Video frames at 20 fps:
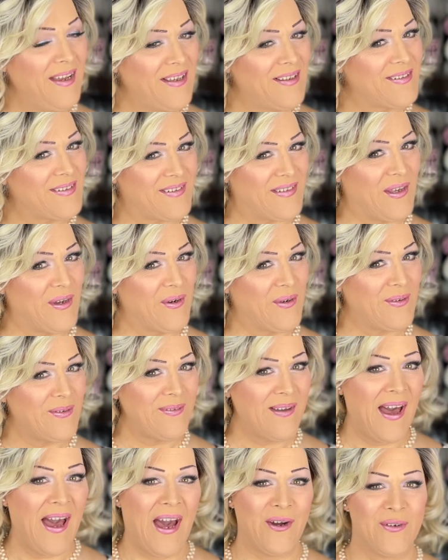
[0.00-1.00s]
So,
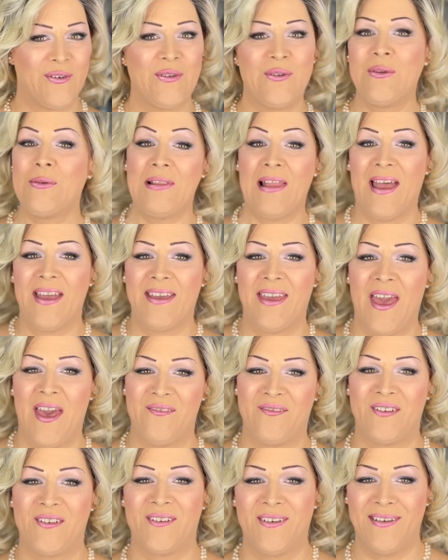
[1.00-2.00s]
how do you like
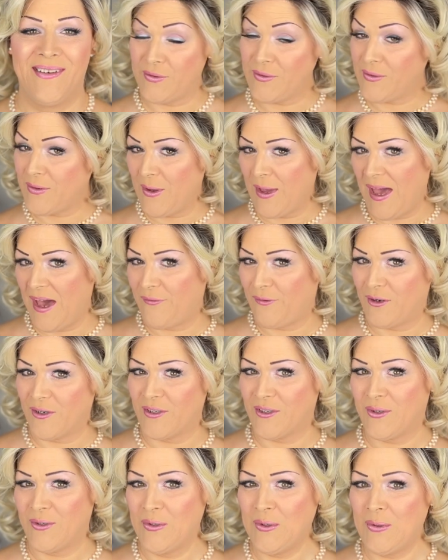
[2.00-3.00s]
Heaven? Do you have her
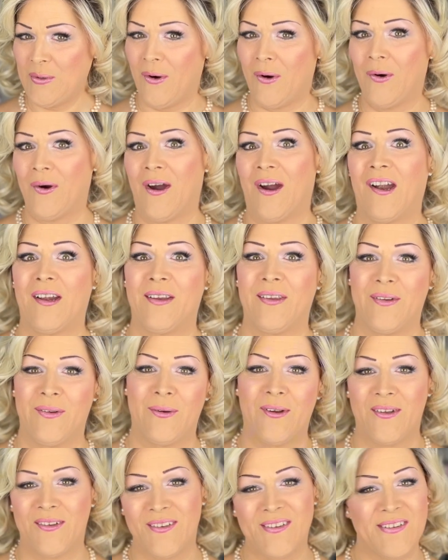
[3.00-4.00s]
too, or are you
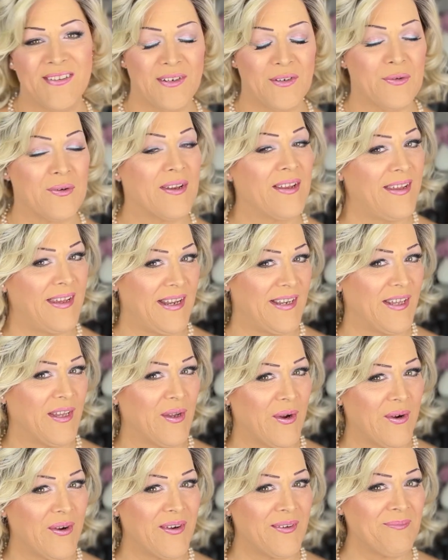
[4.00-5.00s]
considering getting
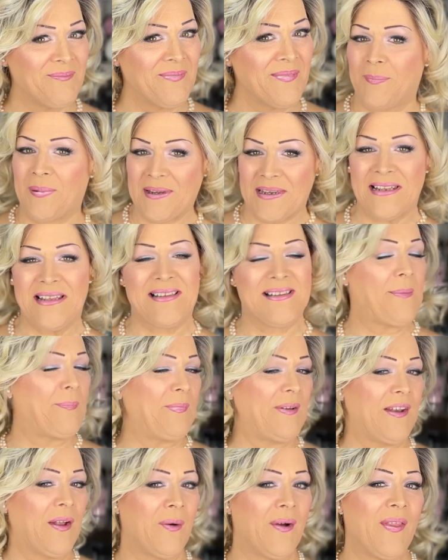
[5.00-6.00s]
her? Please let
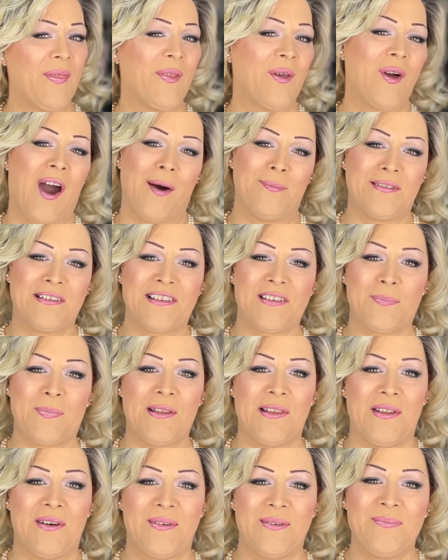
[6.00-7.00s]
me know in the comments
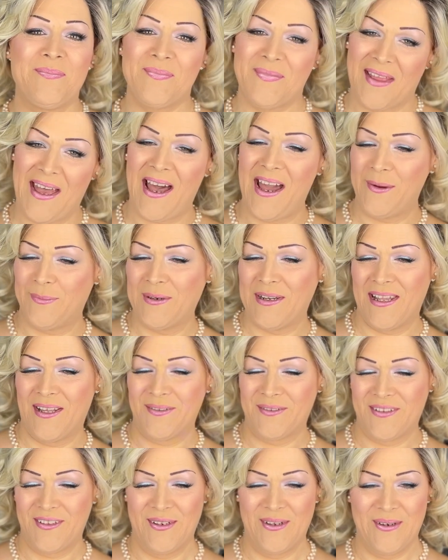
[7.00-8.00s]
below. I would
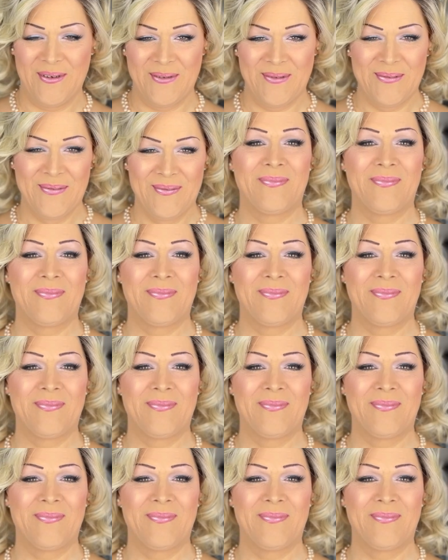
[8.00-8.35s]
love to know.